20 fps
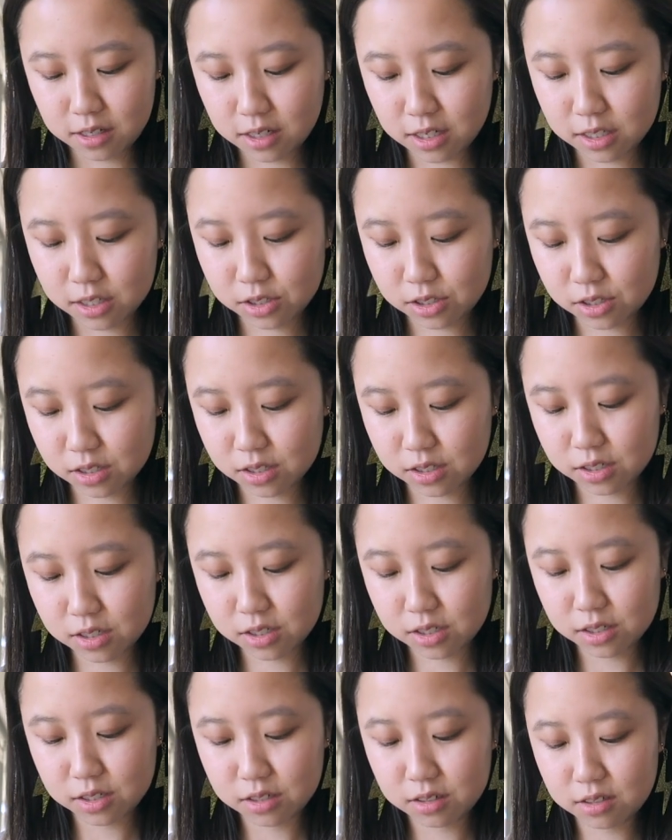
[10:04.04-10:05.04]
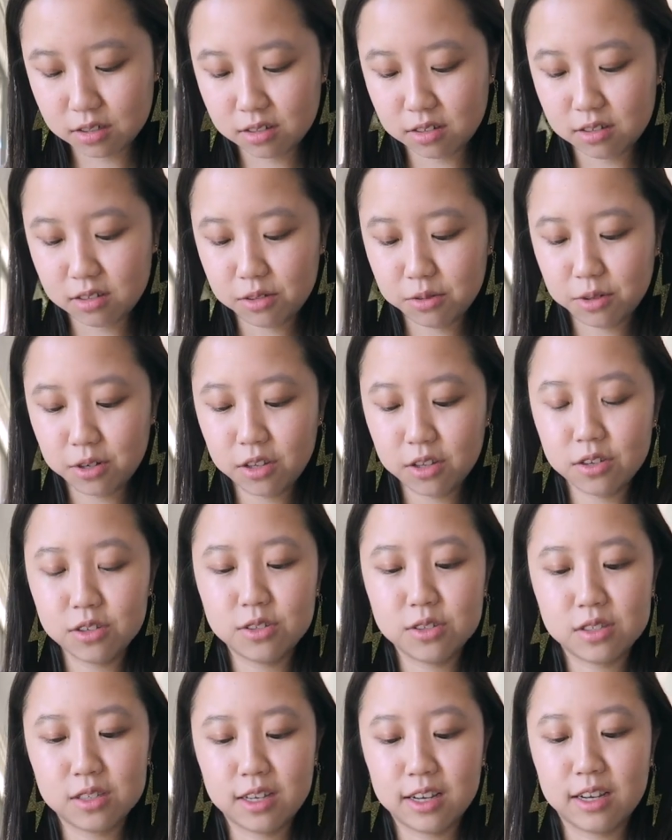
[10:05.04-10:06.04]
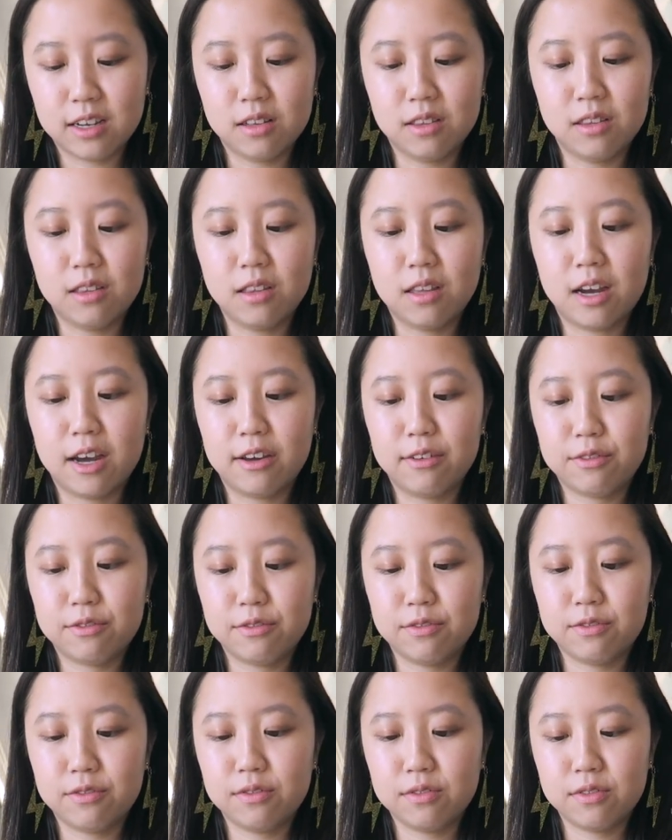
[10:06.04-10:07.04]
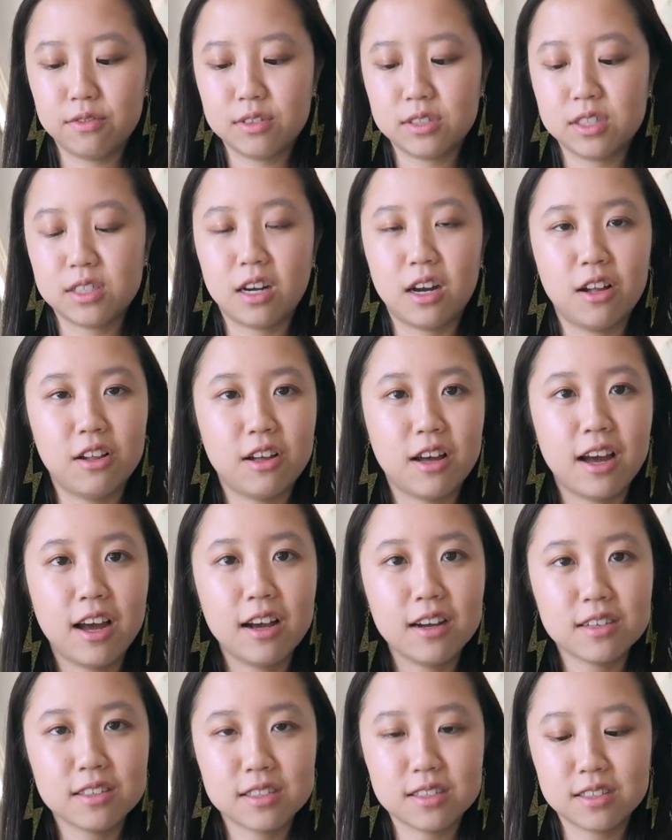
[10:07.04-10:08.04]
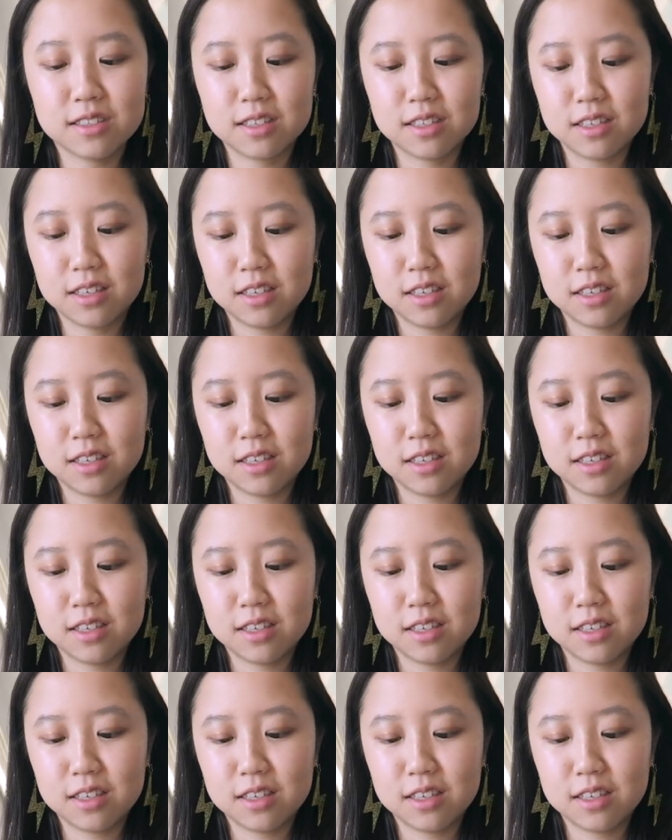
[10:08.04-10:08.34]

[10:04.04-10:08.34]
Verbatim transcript: it's just one of those like lifestyle hacks